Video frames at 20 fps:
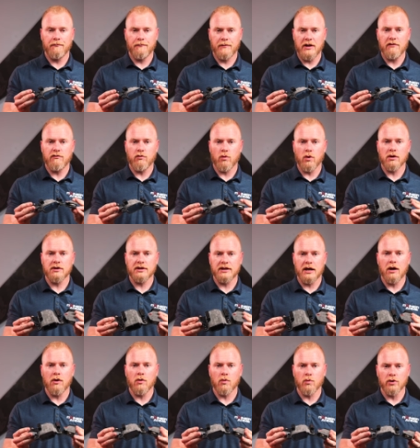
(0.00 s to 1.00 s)
they've worked
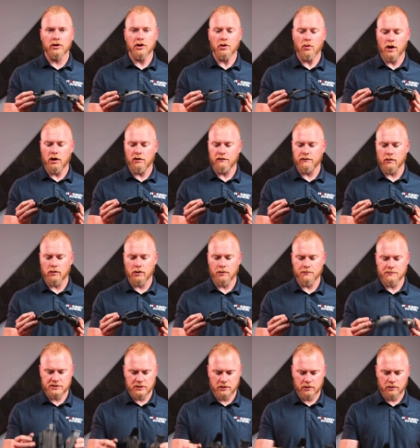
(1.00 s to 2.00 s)
out really well for
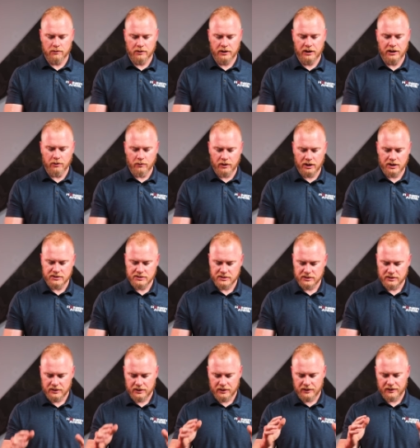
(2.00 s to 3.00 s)
them. So anyways,
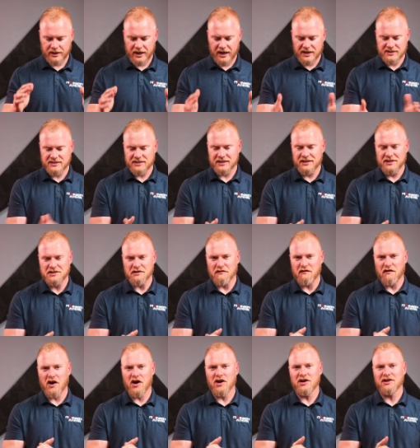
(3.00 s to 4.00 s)
that's the
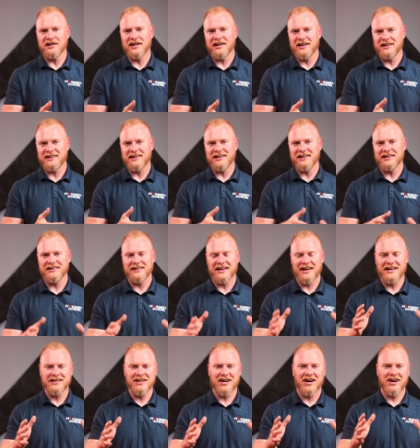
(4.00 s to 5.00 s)
Safariland in
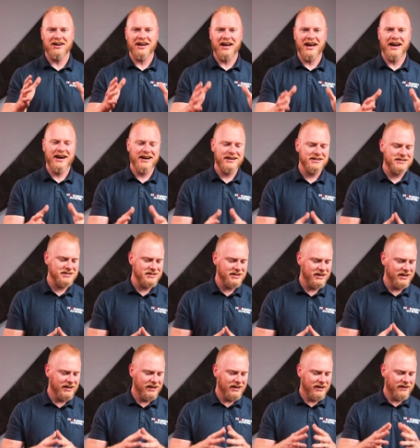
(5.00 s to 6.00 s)
INCOG X,
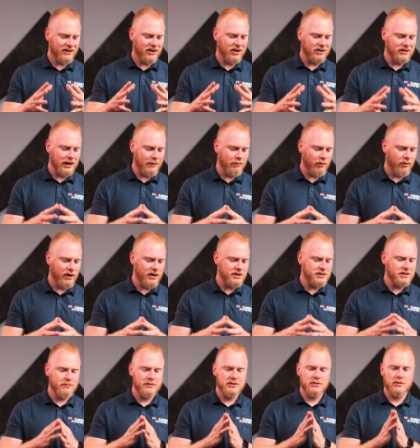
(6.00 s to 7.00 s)
the
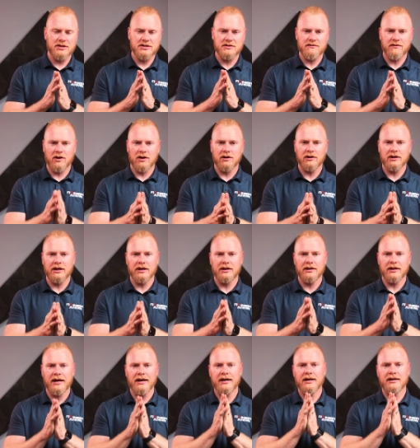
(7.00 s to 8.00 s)
collaboration between
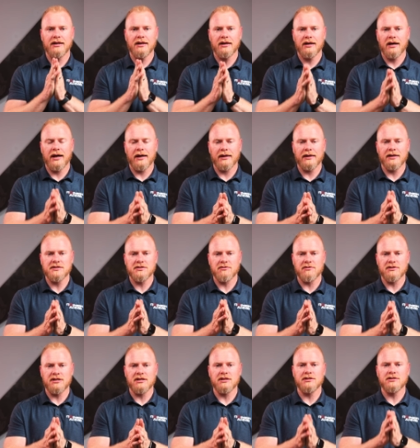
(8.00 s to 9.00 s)
Safariland and Haley
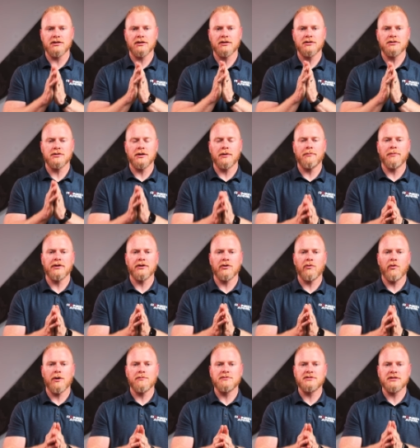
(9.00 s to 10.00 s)
Strategic. Jump on the
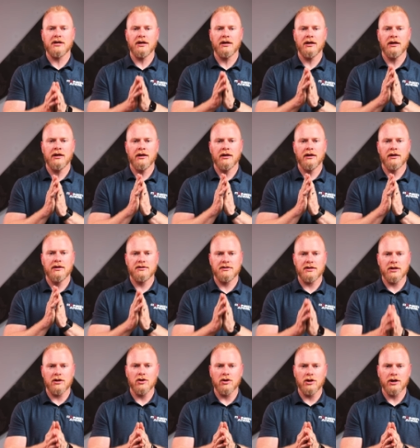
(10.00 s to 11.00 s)
website,
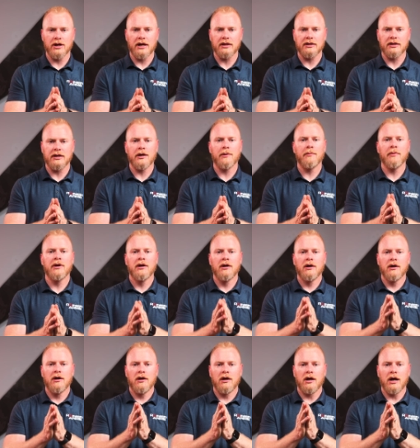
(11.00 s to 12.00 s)
take a look at them,
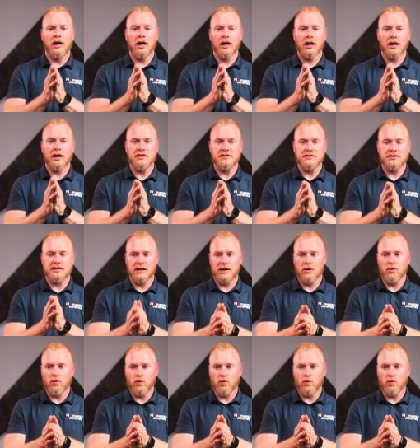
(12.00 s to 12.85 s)
because